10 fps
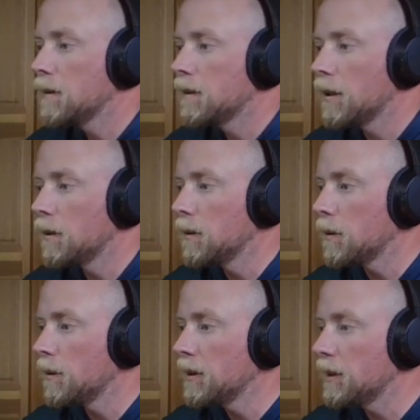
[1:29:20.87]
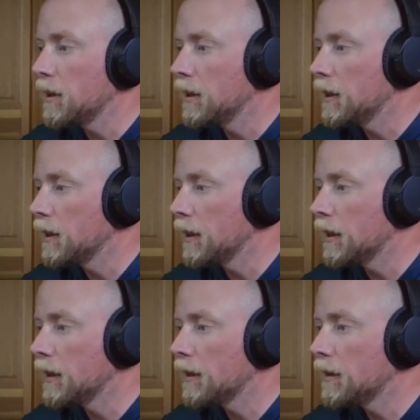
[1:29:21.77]
So Christy,
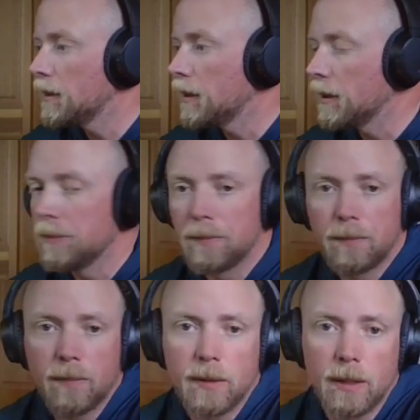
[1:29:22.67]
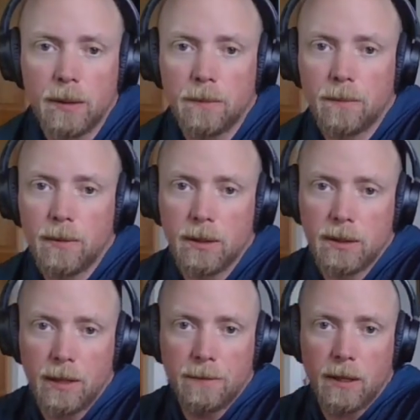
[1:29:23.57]
uh, the the the
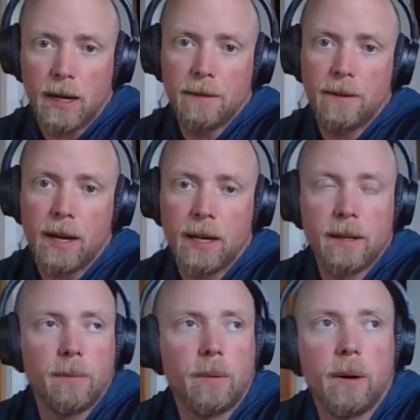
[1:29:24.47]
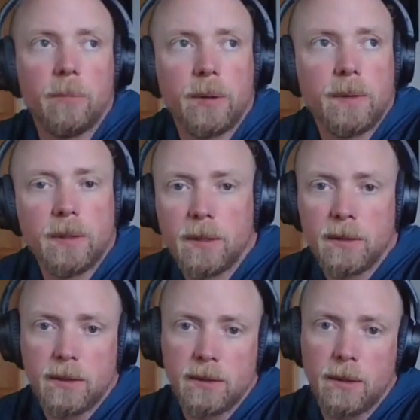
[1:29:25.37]
stuff that I've had the problem with
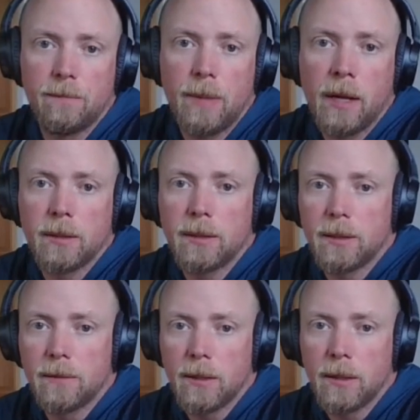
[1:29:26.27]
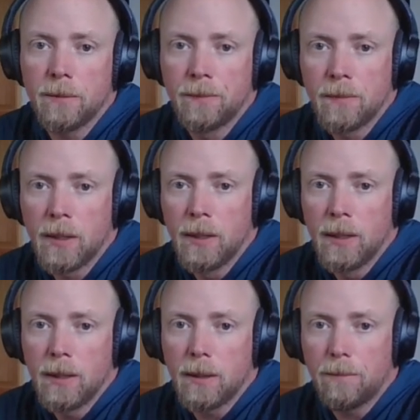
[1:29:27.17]
is is the balance of the
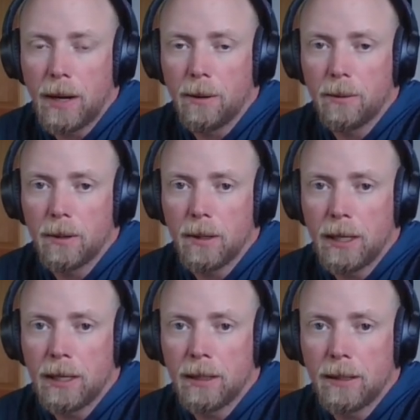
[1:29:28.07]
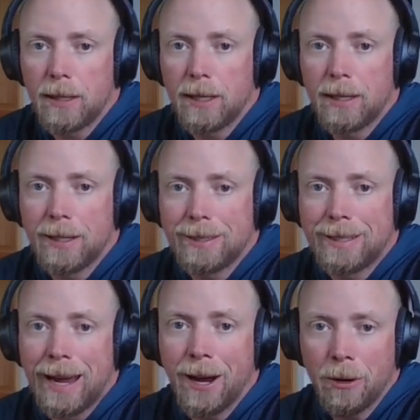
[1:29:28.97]
the power and getting it
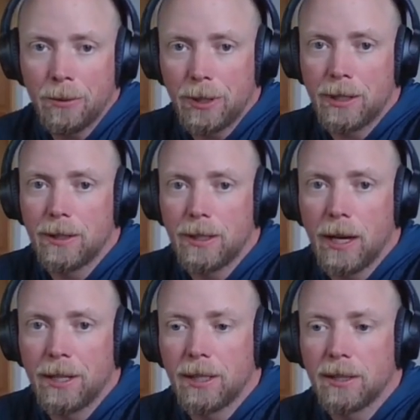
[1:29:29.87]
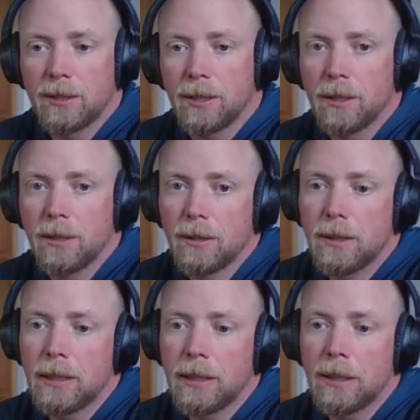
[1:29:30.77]
down into the digester.
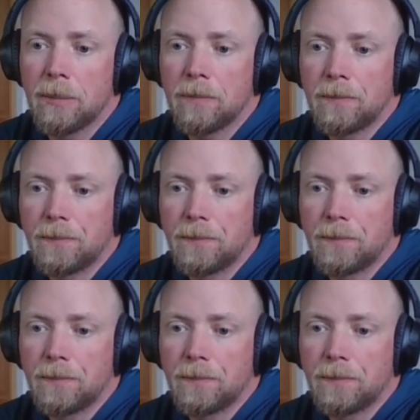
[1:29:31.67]
Um,